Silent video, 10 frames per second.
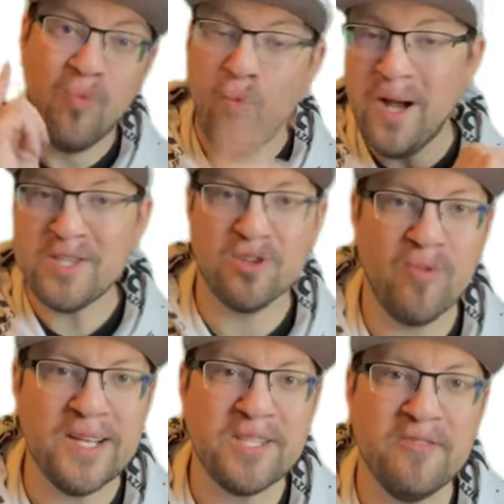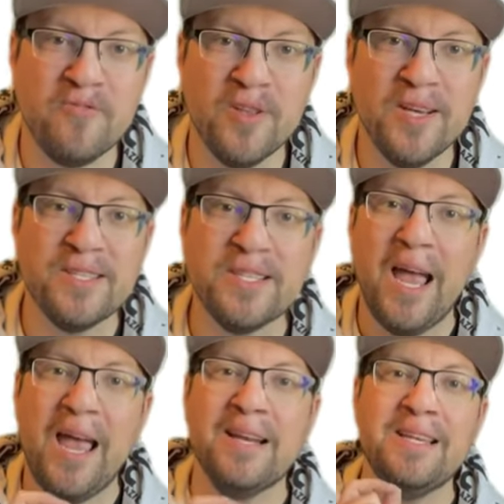was arrested for this,
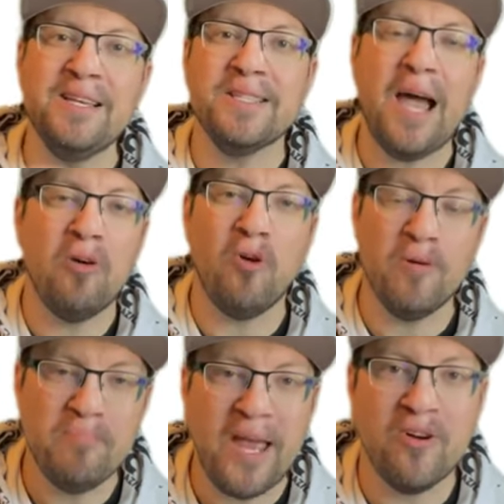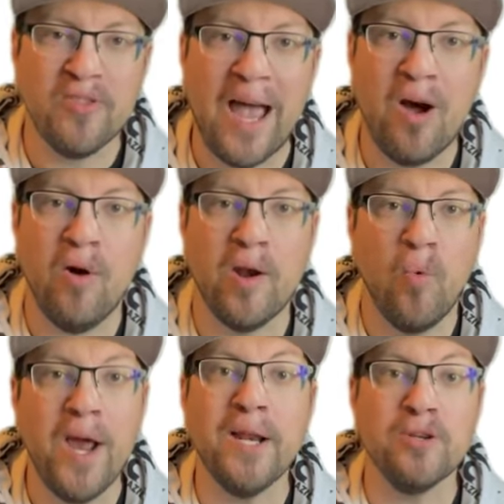and he is out on bail now and
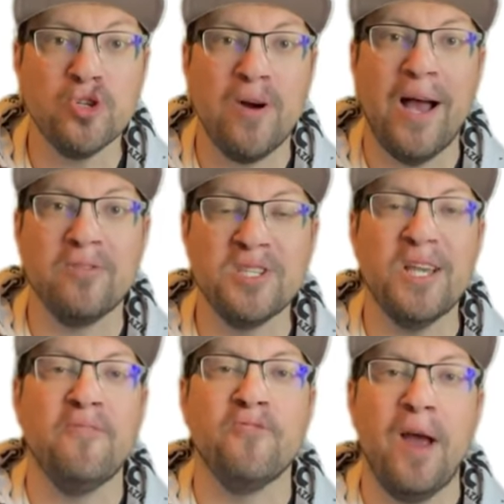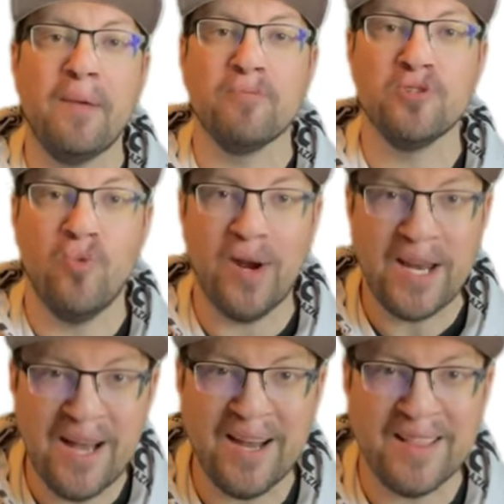awaiting trial set for April 29th.